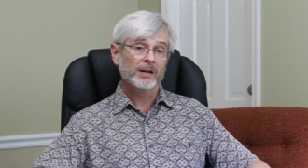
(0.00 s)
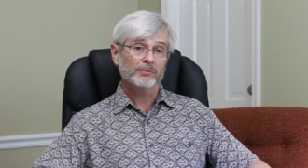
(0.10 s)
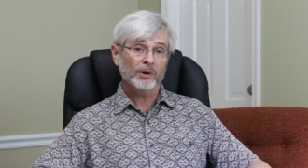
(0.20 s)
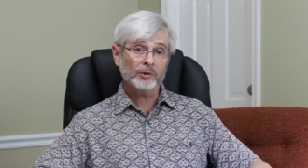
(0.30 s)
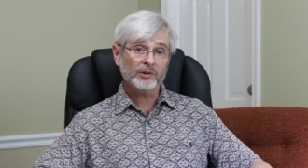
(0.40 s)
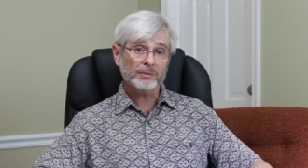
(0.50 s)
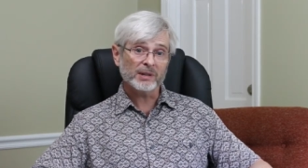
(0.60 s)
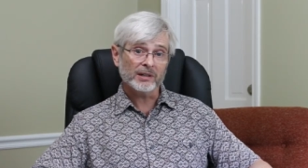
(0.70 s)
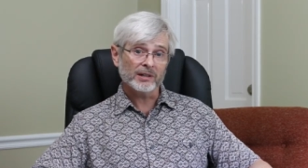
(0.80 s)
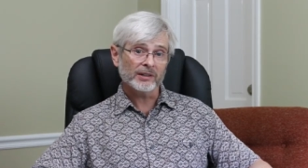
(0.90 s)
mostly
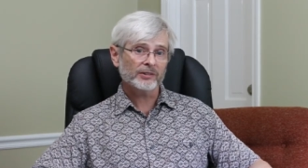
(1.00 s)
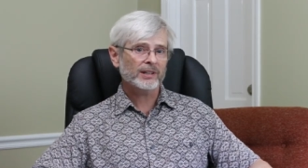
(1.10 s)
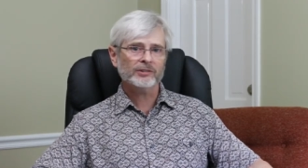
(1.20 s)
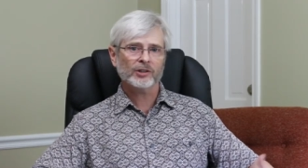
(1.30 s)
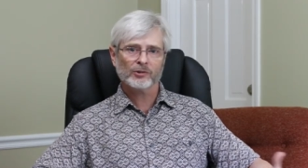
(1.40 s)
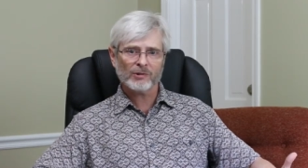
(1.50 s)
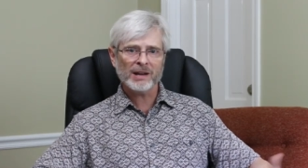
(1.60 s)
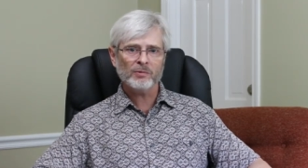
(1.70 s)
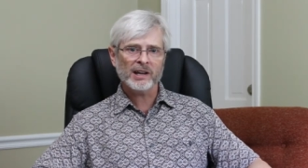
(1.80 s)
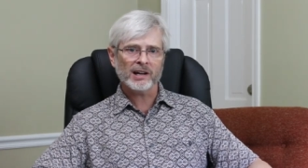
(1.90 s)
because it's a
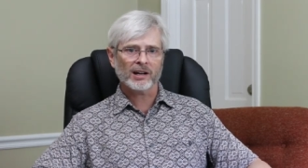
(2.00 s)
great way of